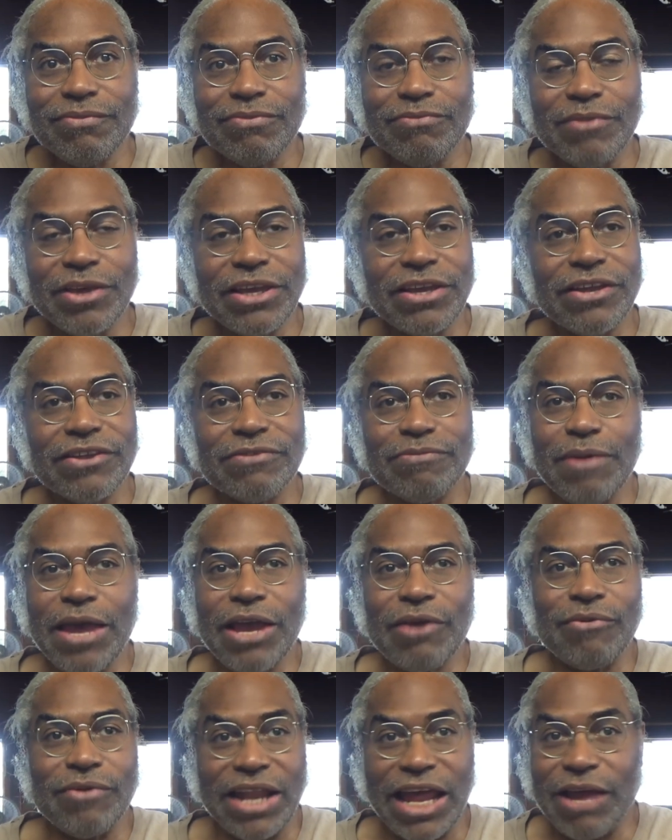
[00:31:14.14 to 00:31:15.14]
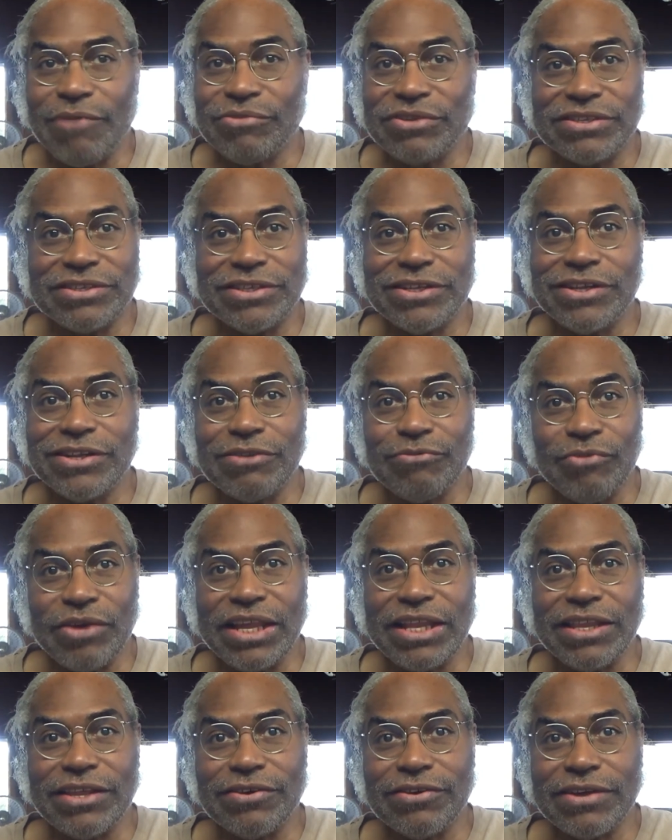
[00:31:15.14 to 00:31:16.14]
Because back when I was still a wee
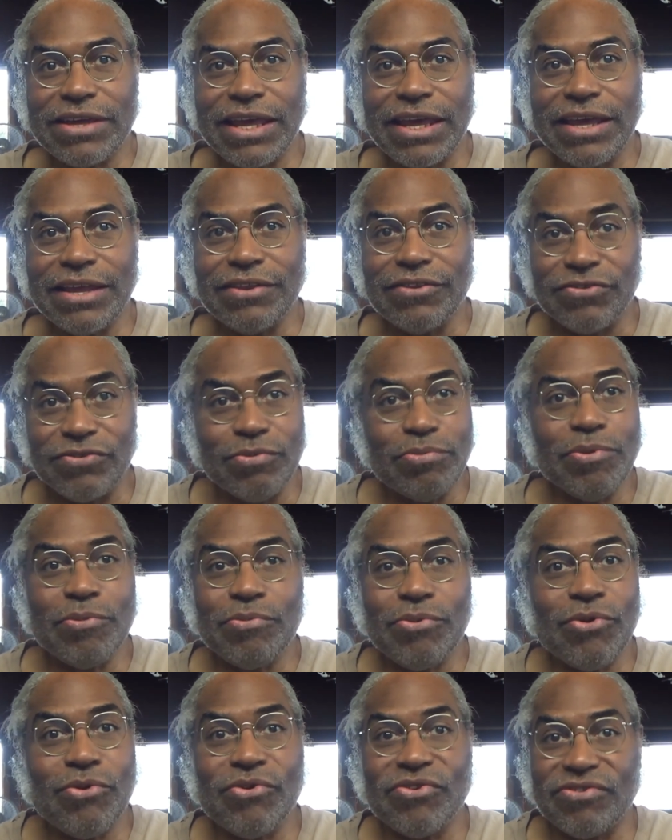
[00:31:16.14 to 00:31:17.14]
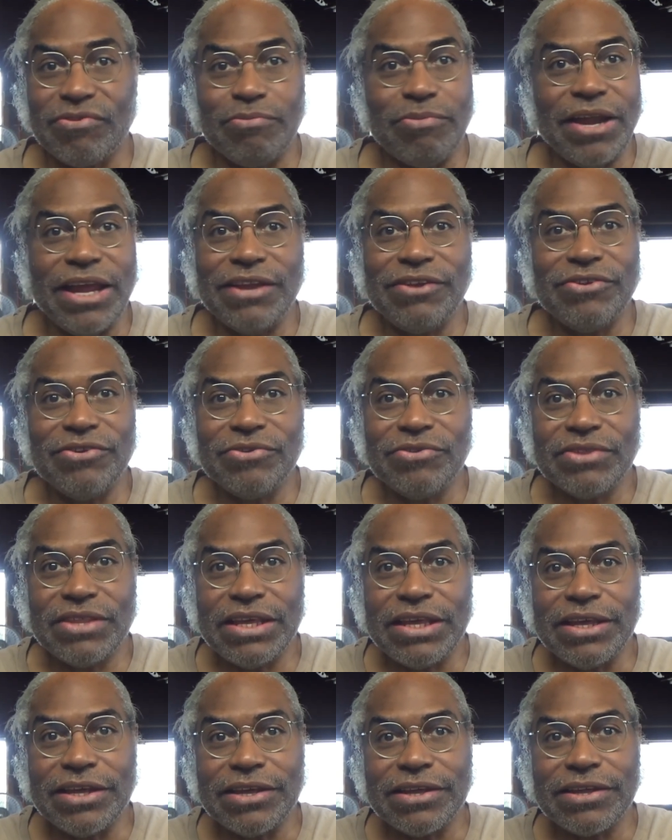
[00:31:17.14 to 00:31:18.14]
little kid, the Super Bowl was a brand new
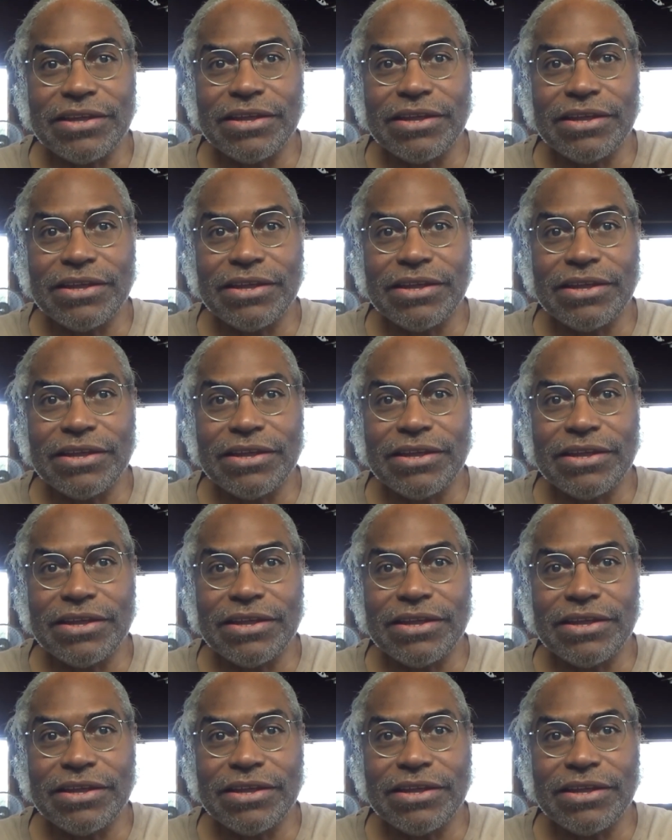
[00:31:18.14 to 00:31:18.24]
thing.